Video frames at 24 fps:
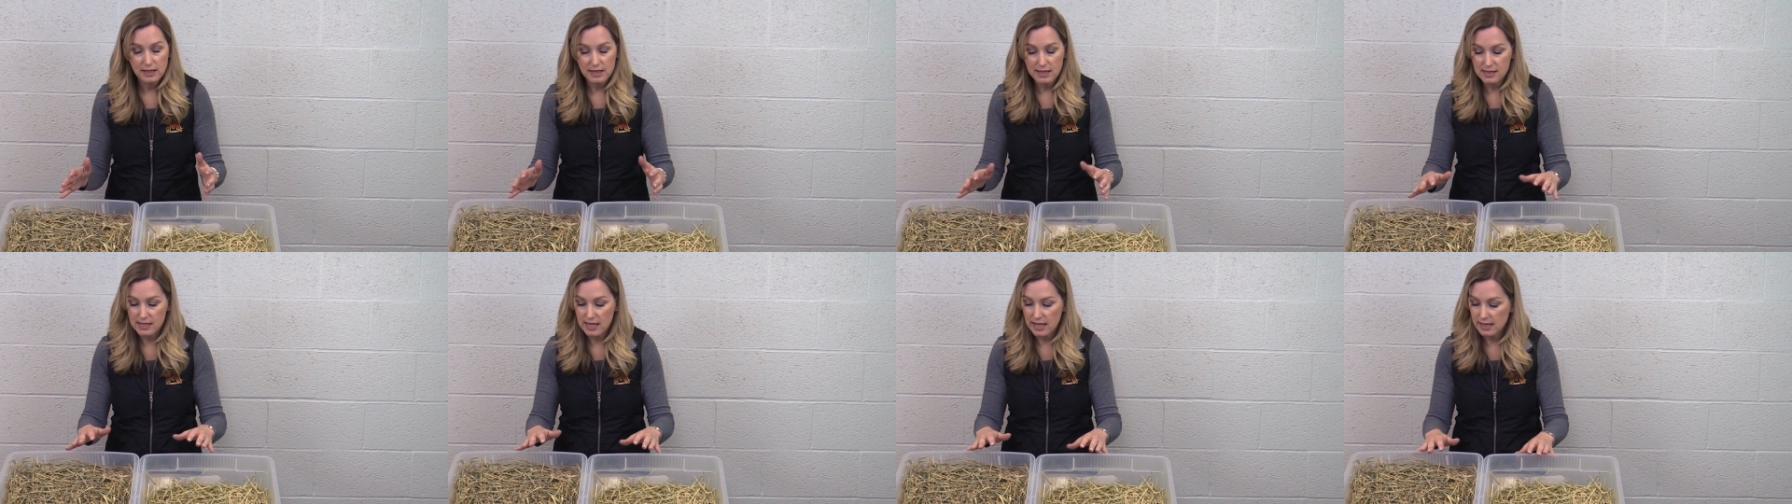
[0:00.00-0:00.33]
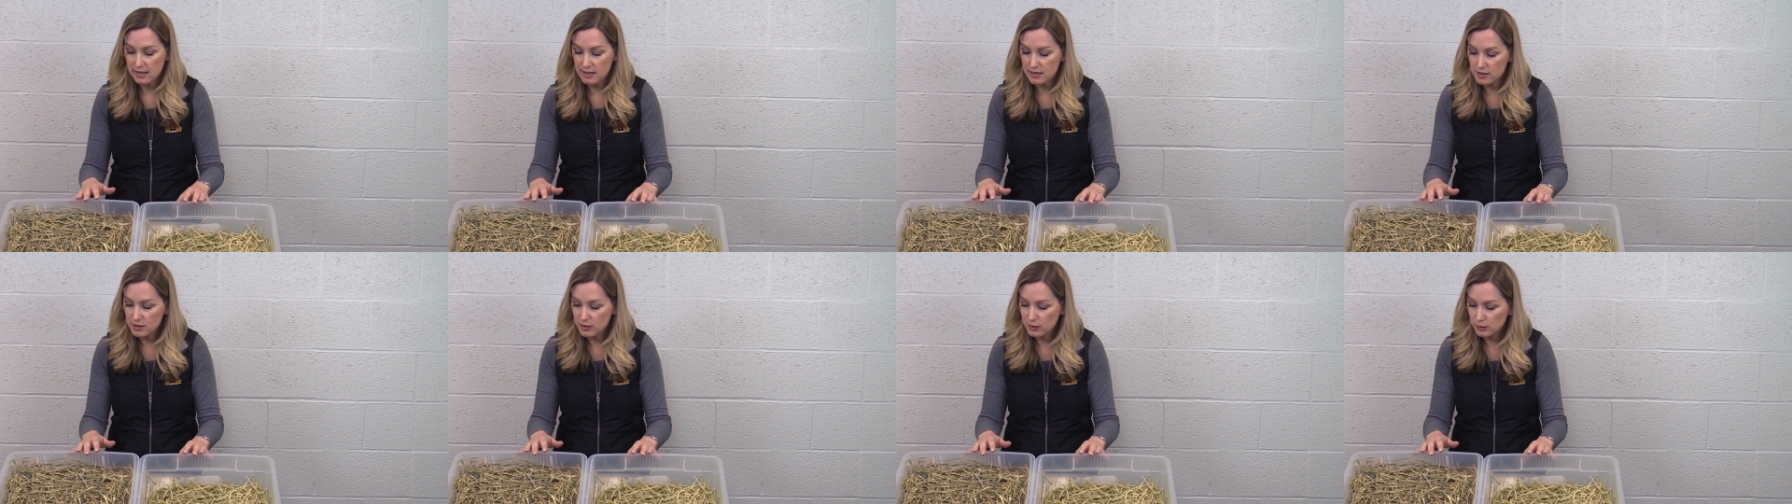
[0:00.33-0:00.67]
these
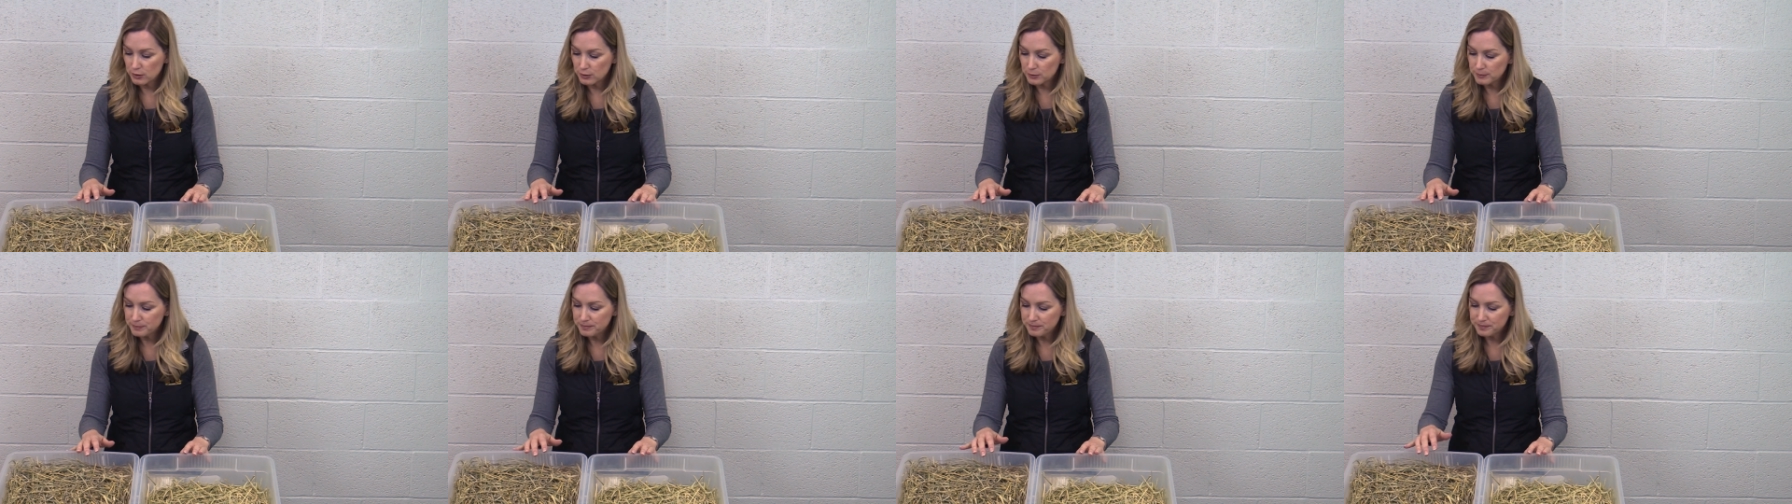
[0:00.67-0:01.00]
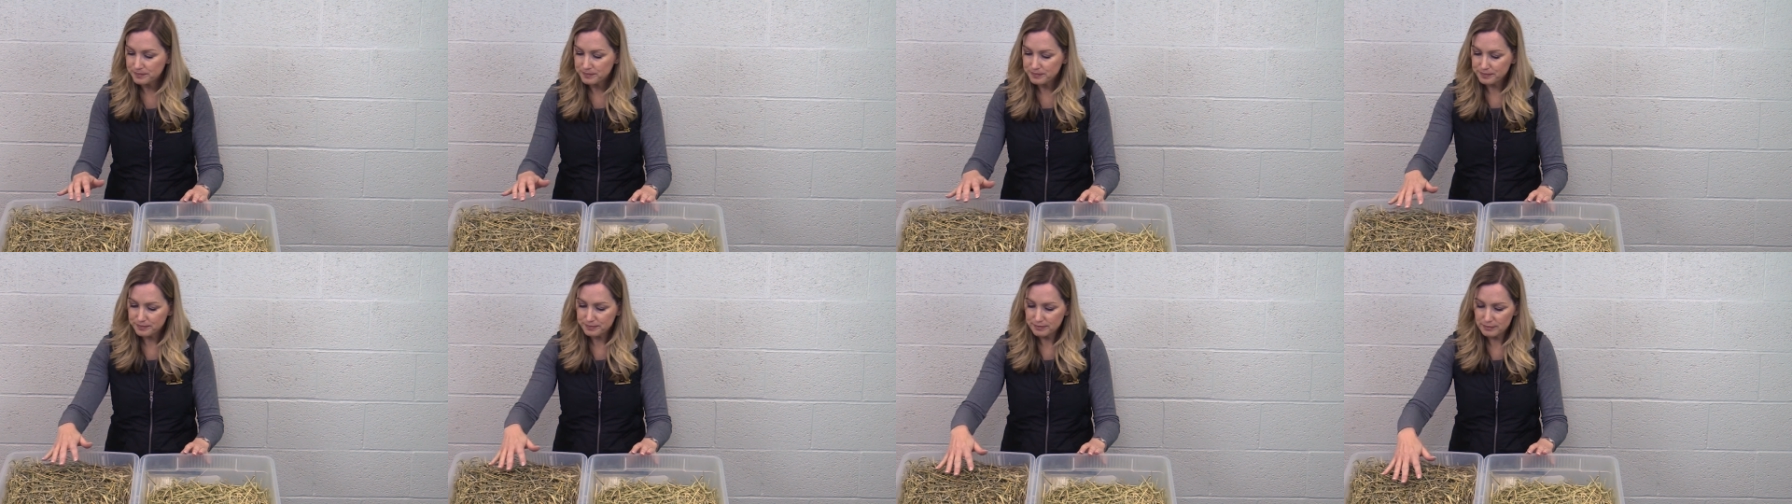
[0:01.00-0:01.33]
hays to,
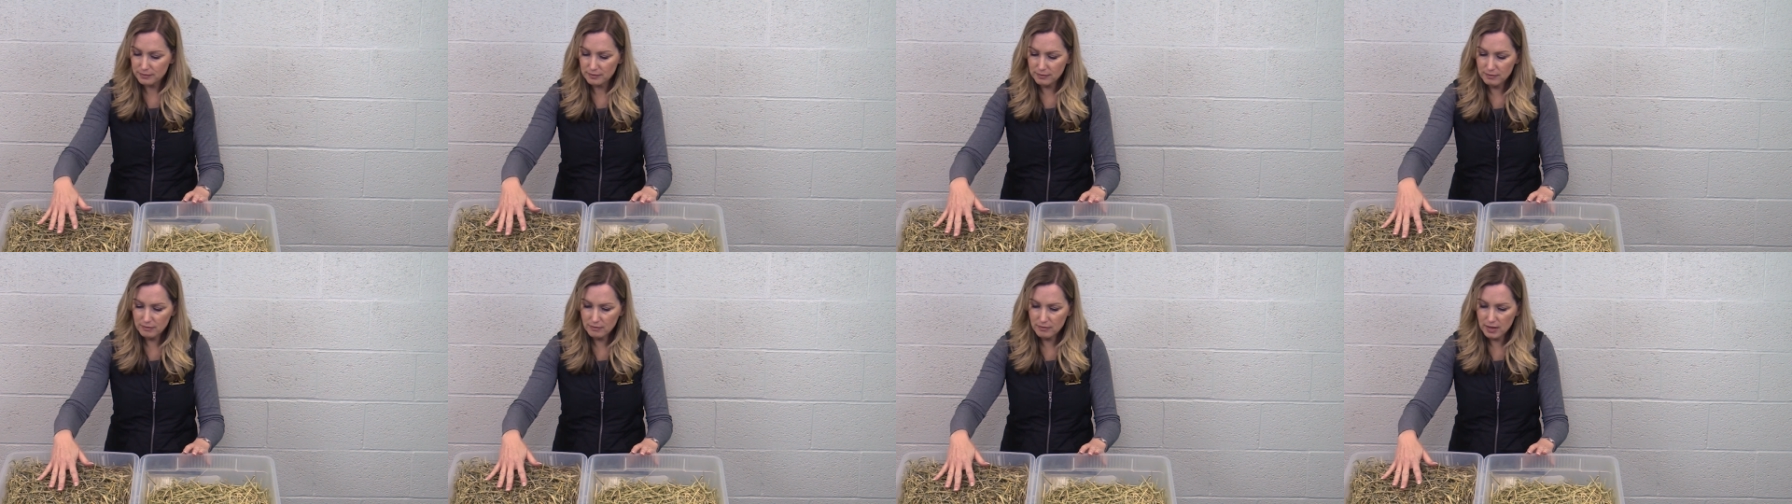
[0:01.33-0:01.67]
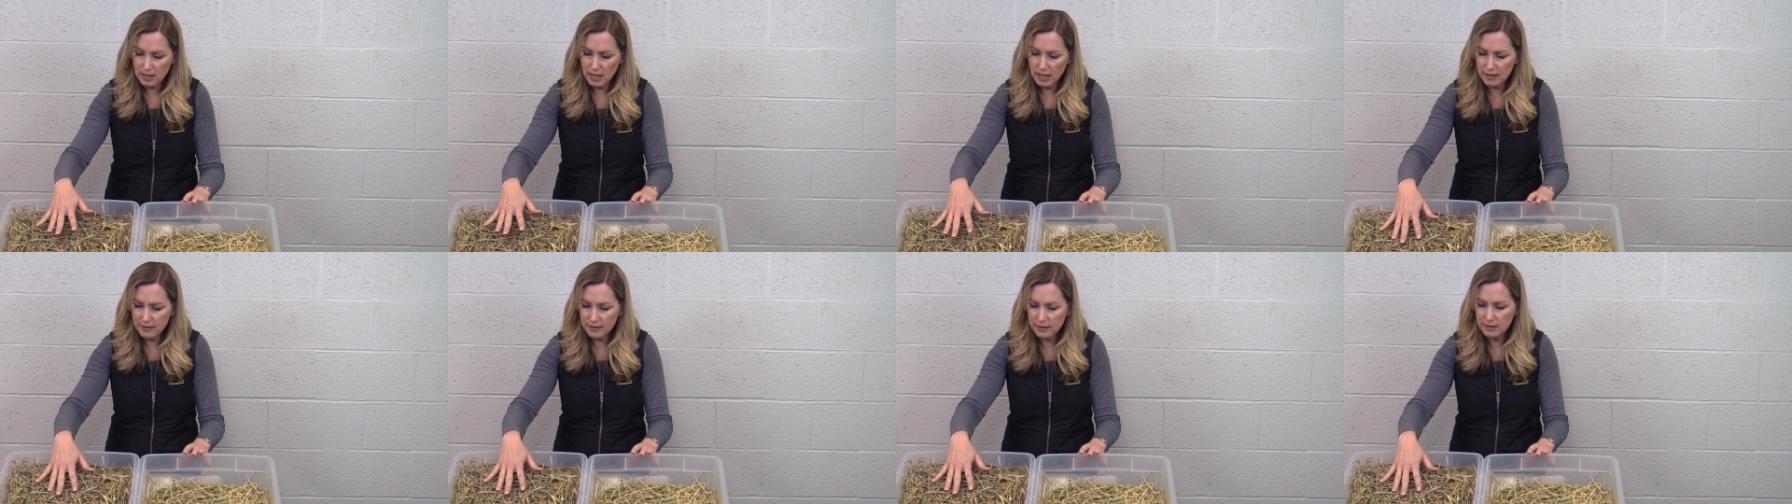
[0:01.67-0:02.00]

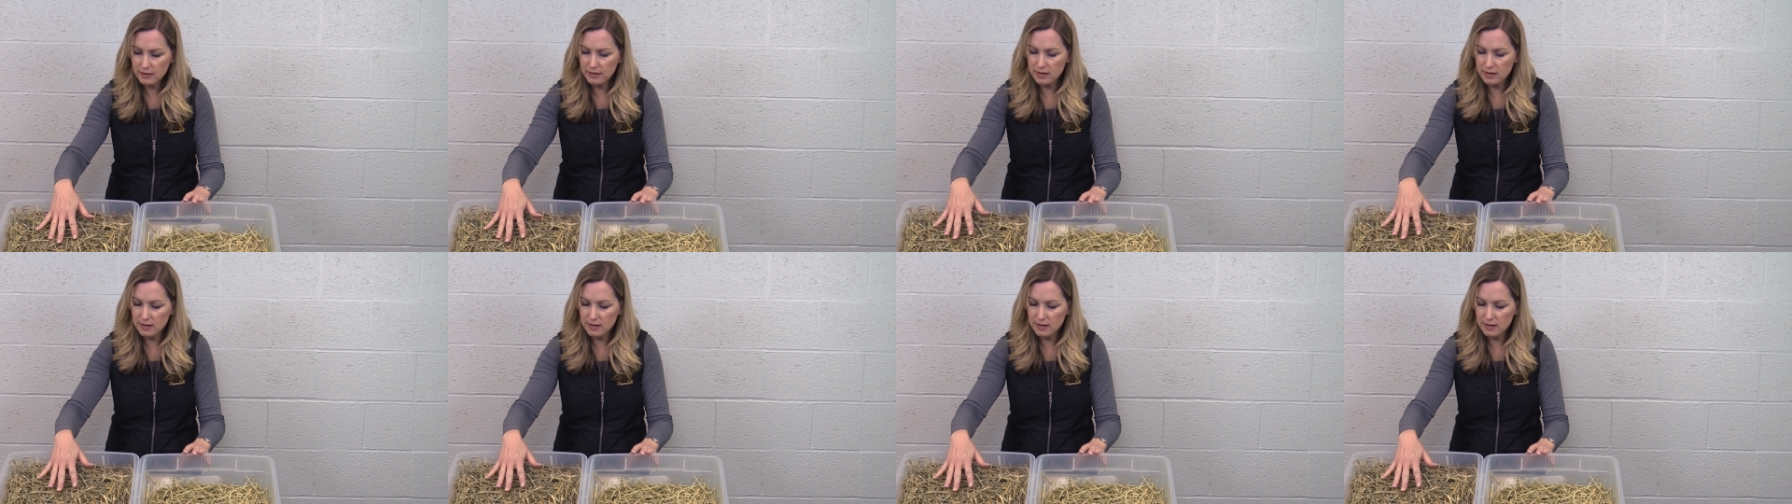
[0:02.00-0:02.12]
I think